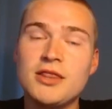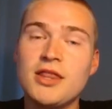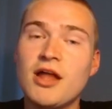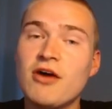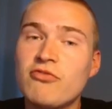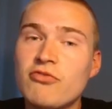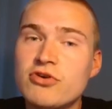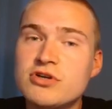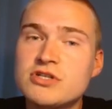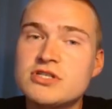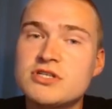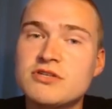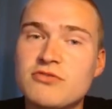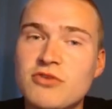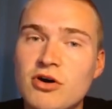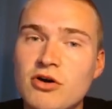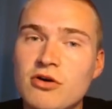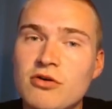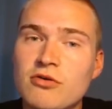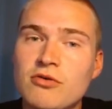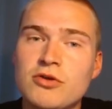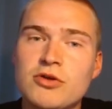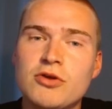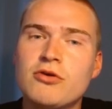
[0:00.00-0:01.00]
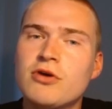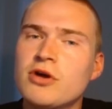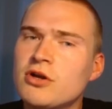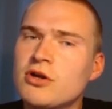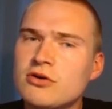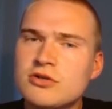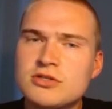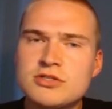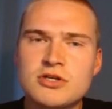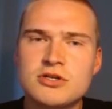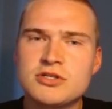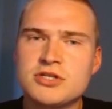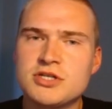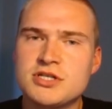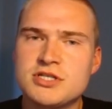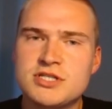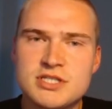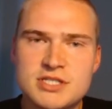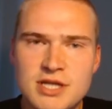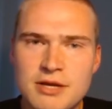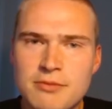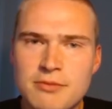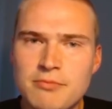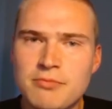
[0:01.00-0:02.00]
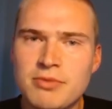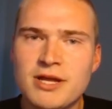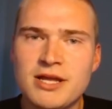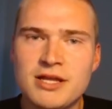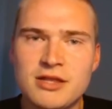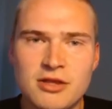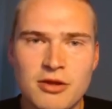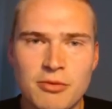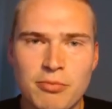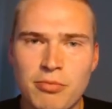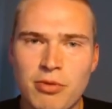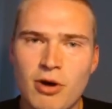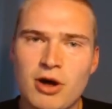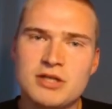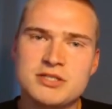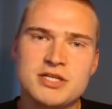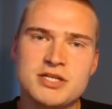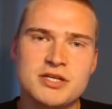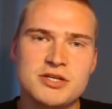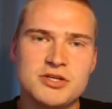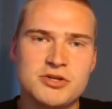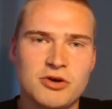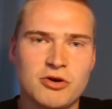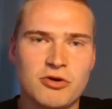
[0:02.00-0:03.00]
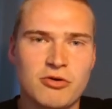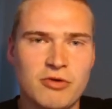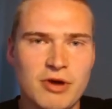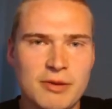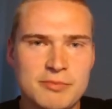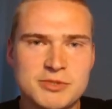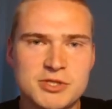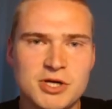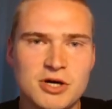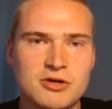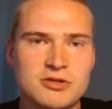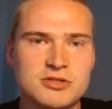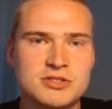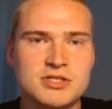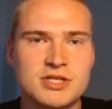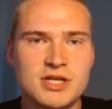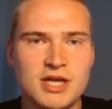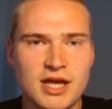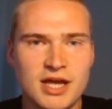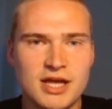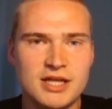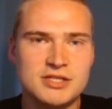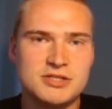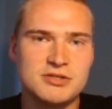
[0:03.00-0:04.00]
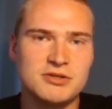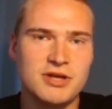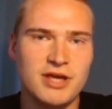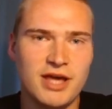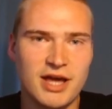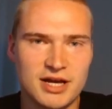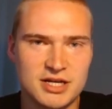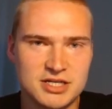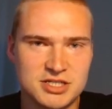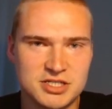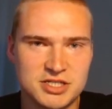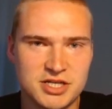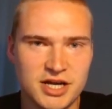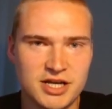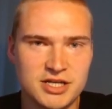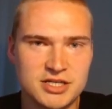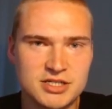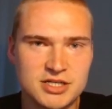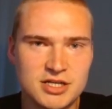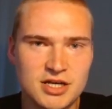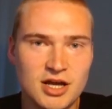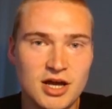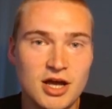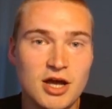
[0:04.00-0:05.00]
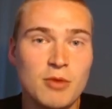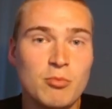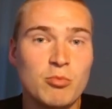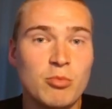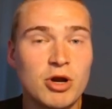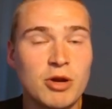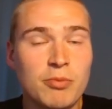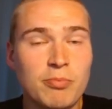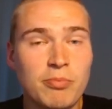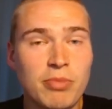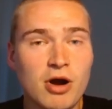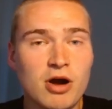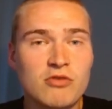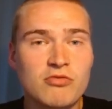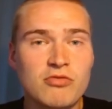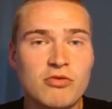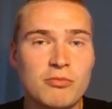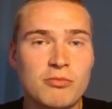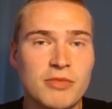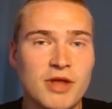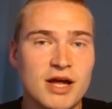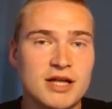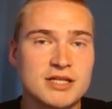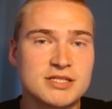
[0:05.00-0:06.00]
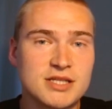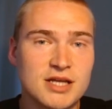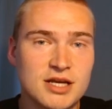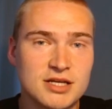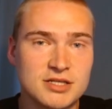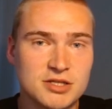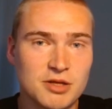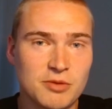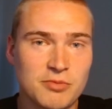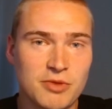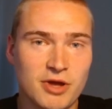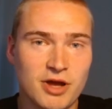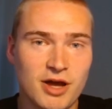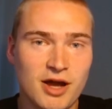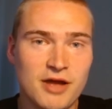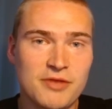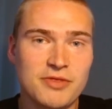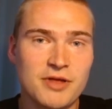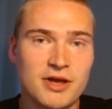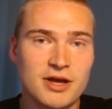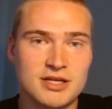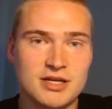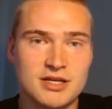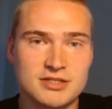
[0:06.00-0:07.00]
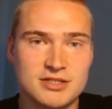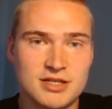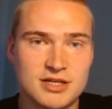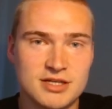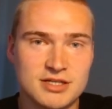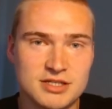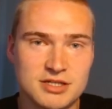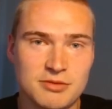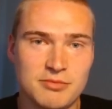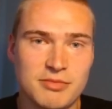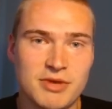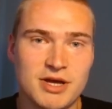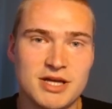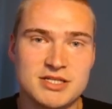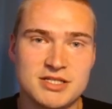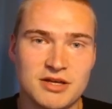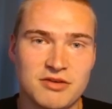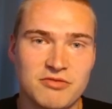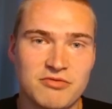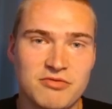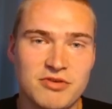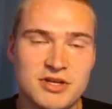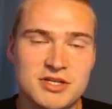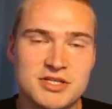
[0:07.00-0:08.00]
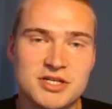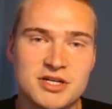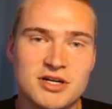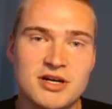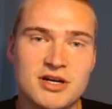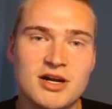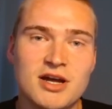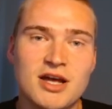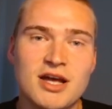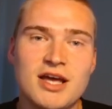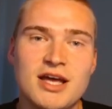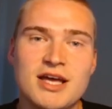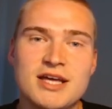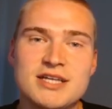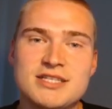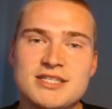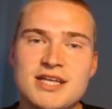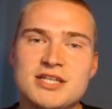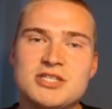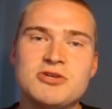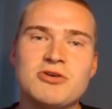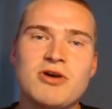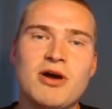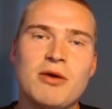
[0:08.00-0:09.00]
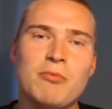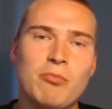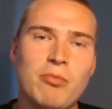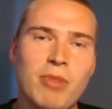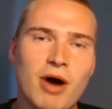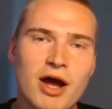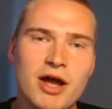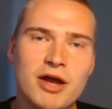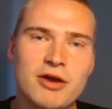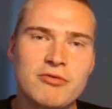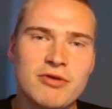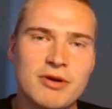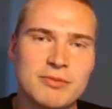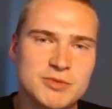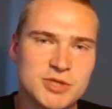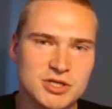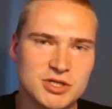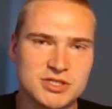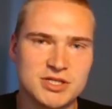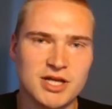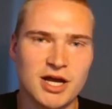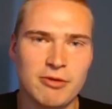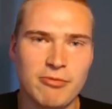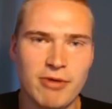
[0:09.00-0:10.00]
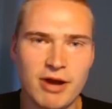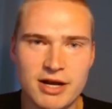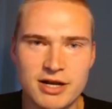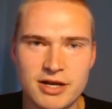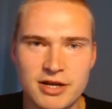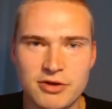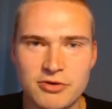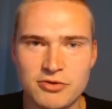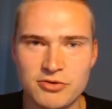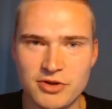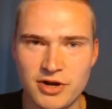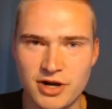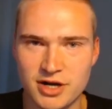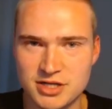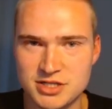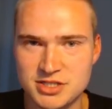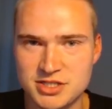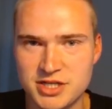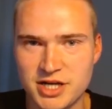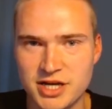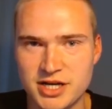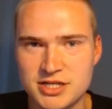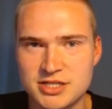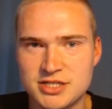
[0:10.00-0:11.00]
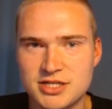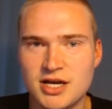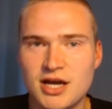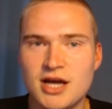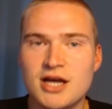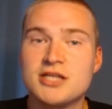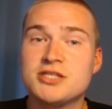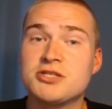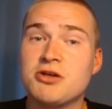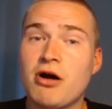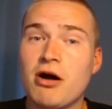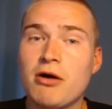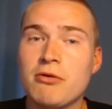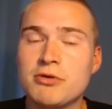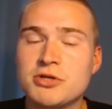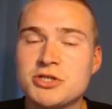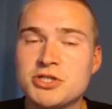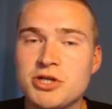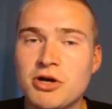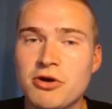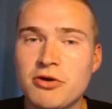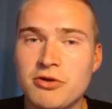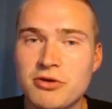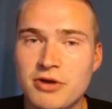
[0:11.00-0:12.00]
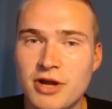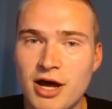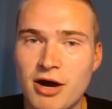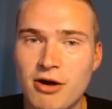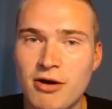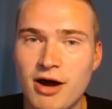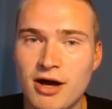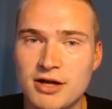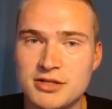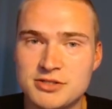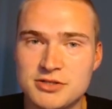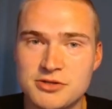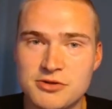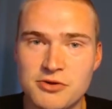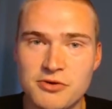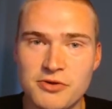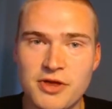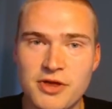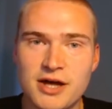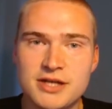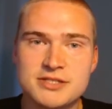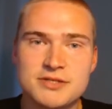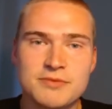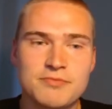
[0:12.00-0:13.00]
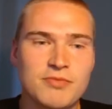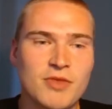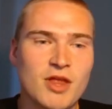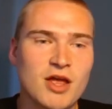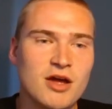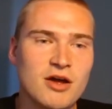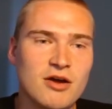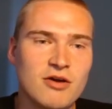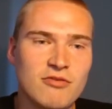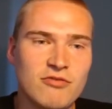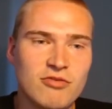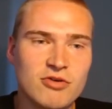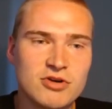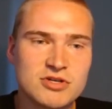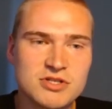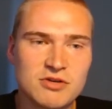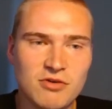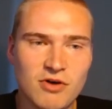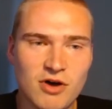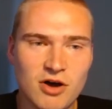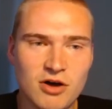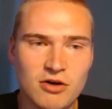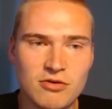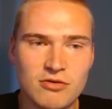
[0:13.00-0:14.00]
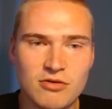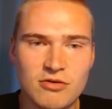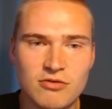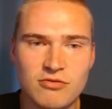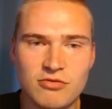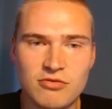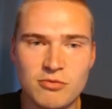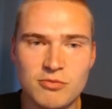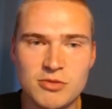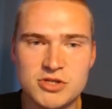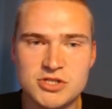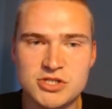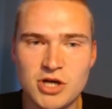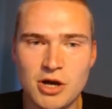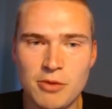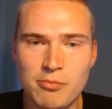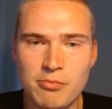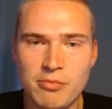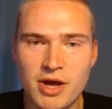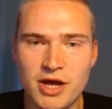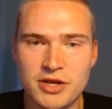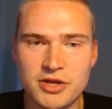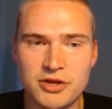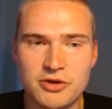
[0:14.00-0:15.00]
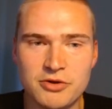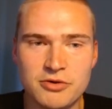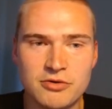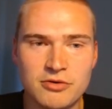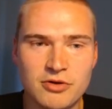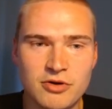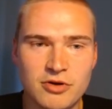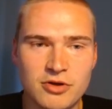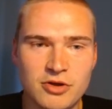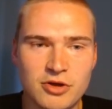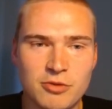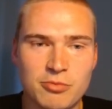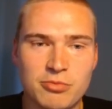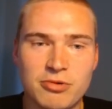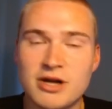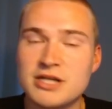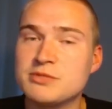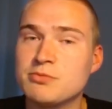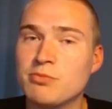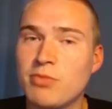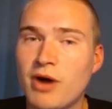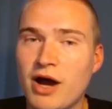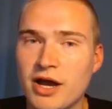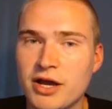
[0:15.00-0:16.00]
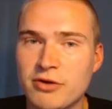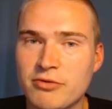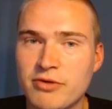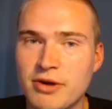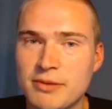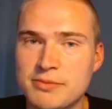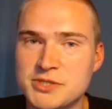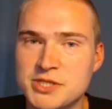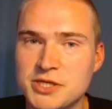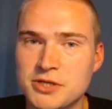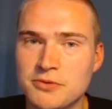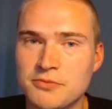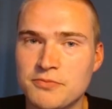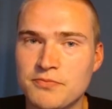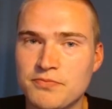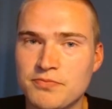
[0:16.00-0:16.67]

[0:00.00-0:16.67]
Now first of all, you can also just simply deposit your cryptos into the exchange. But apart from that, and something I think is an amazing feature, is that you can buy cryptos directly on their exchange. So I will show you now how to do that. First of all, from the top menu, you press buy crypto.